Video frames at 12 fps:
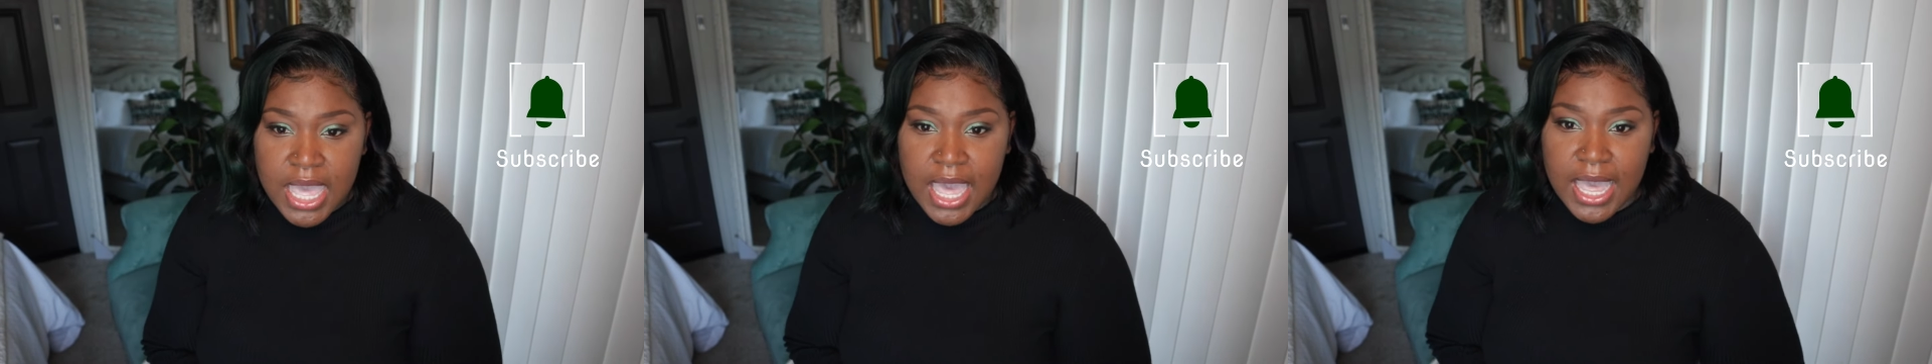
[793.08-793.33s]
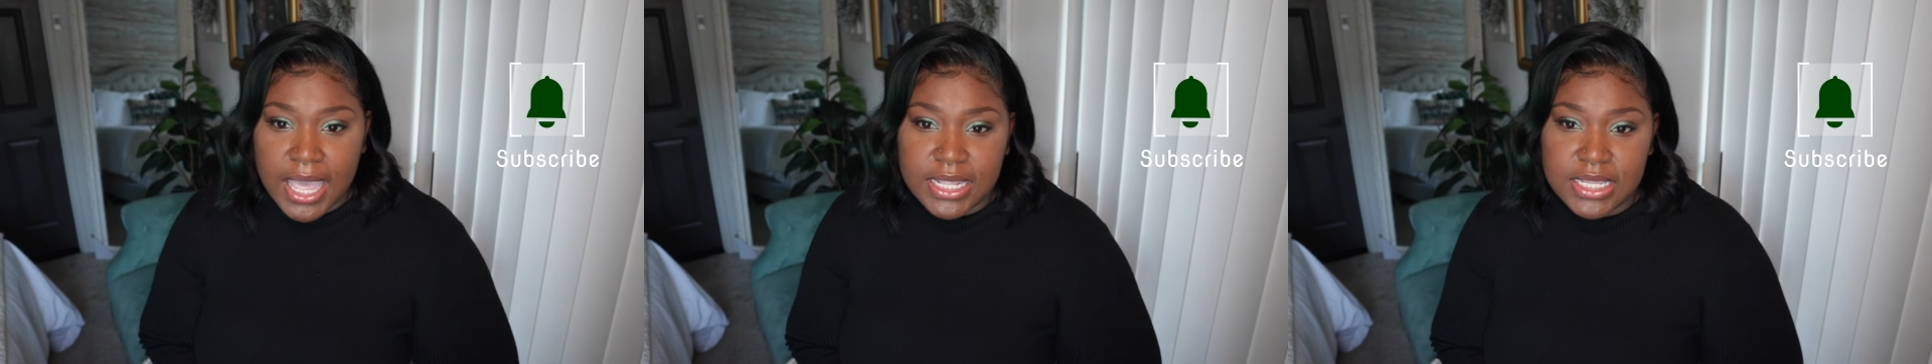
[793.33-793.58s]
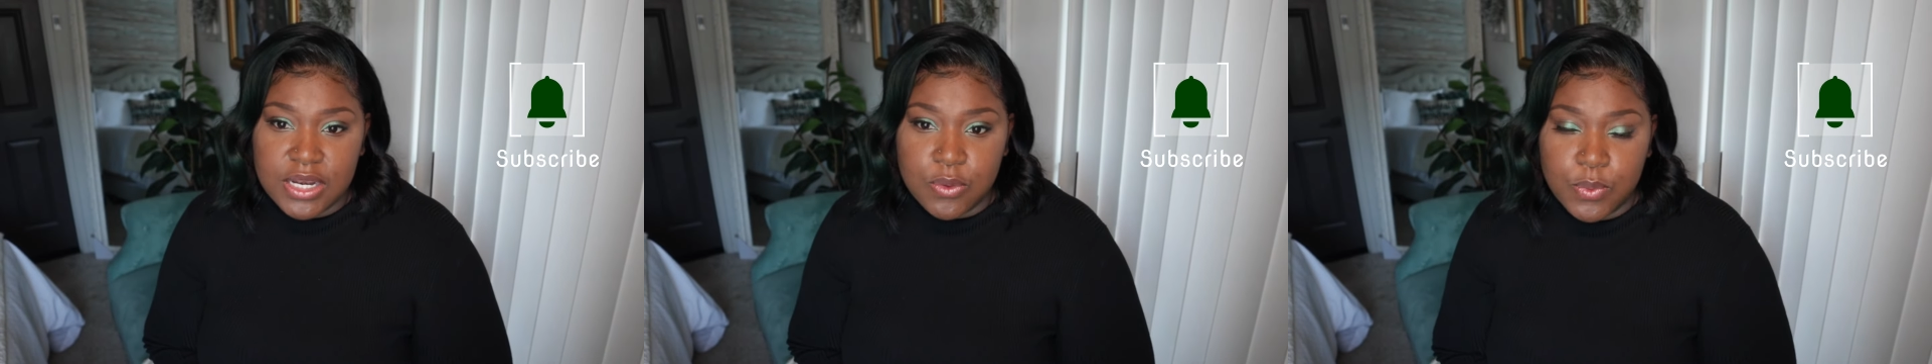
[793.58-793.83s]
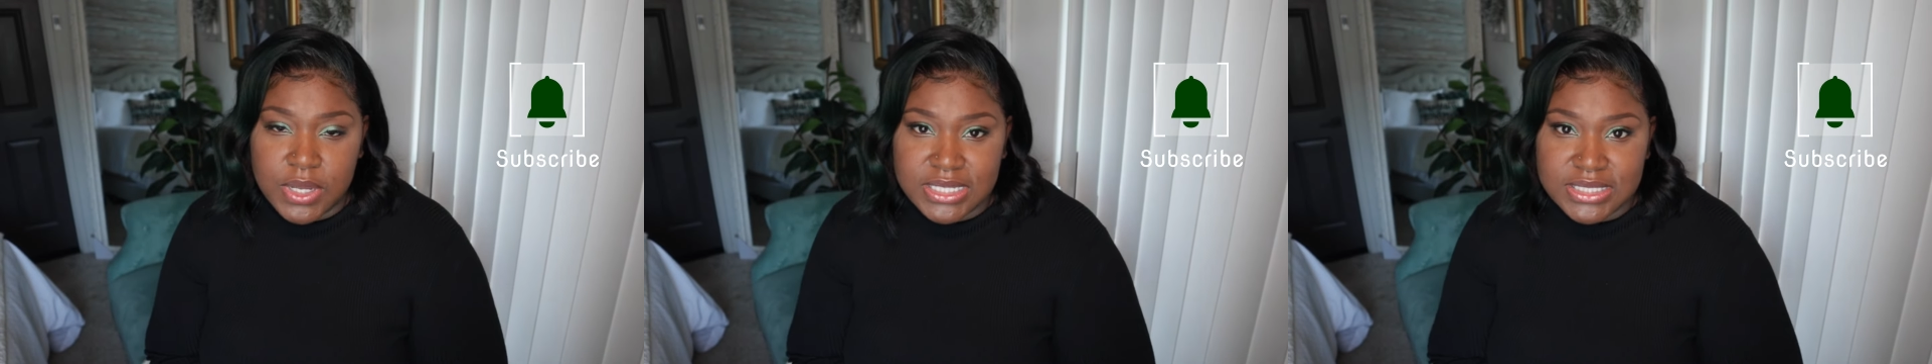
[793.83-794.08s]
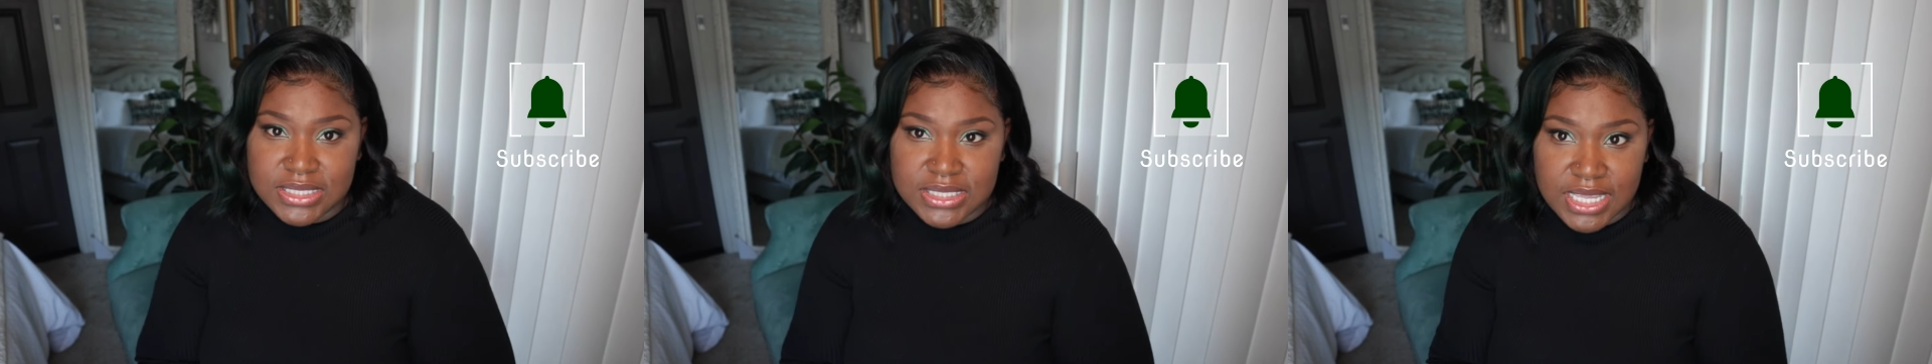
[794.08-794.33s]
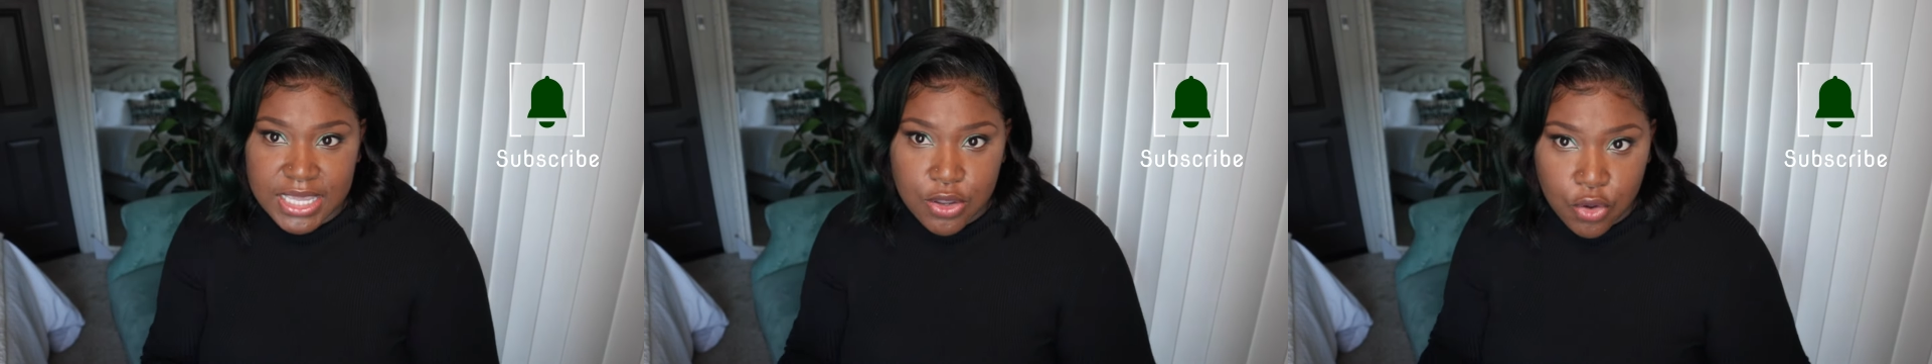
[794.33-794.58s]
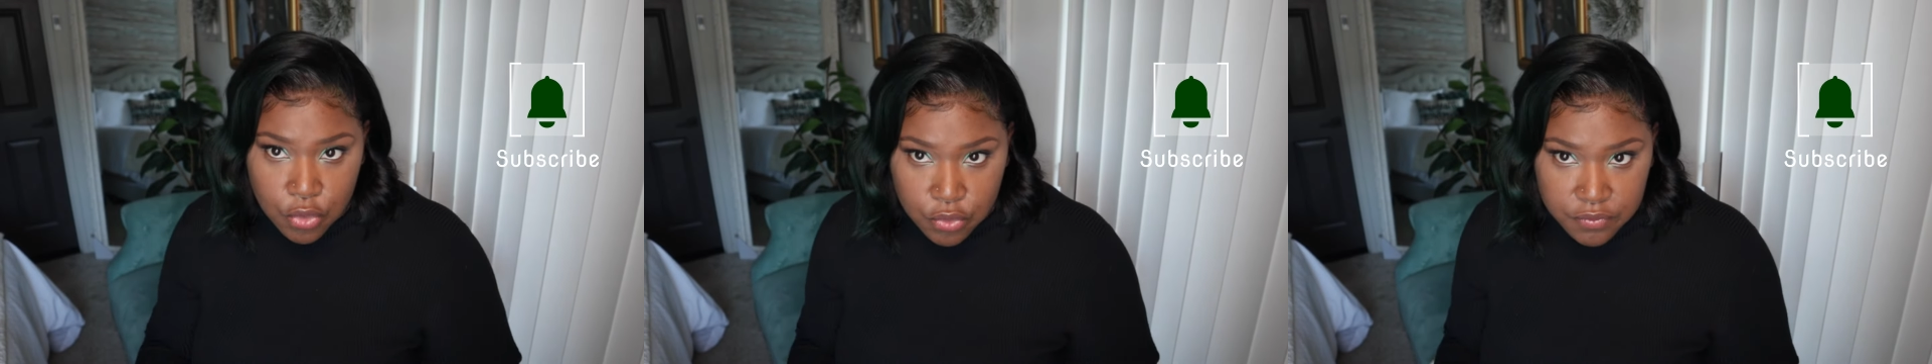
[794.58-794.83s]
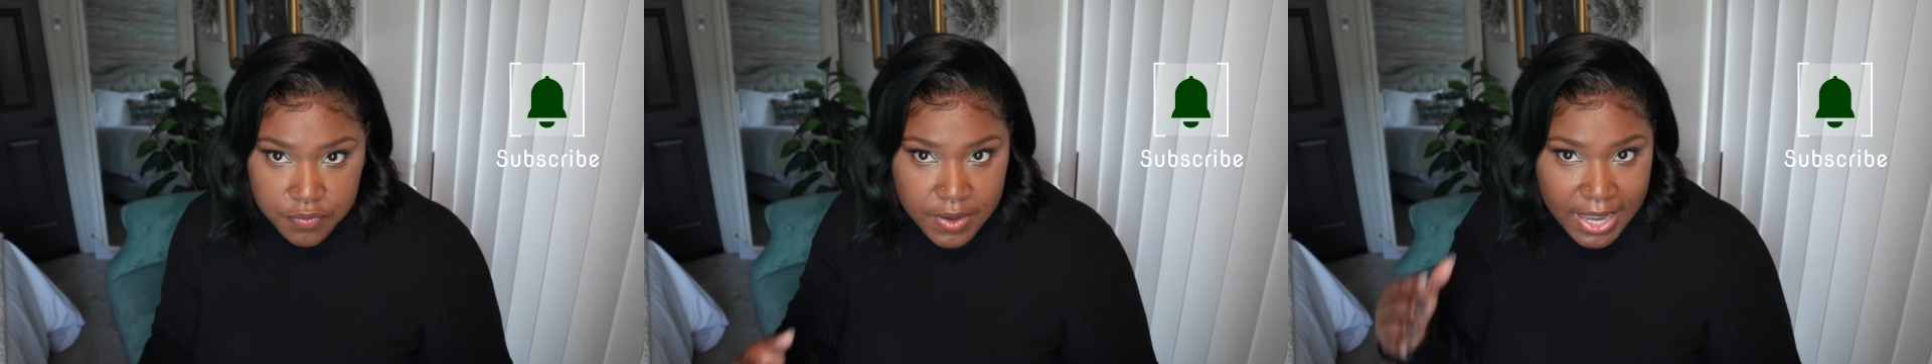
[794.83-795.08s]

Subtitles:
I didn't want it to take over.